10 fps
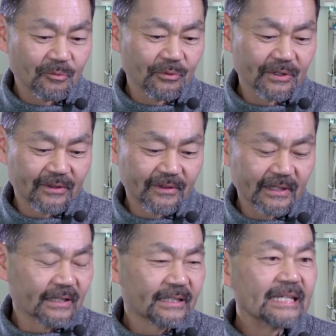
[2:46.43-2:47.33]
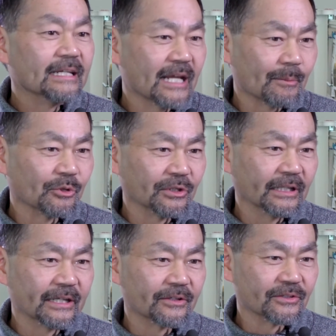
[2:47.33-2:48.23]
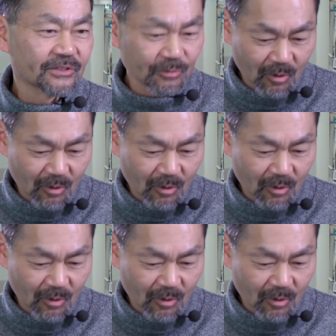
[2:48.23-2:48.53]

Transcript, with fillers: with key neighborhood leaders to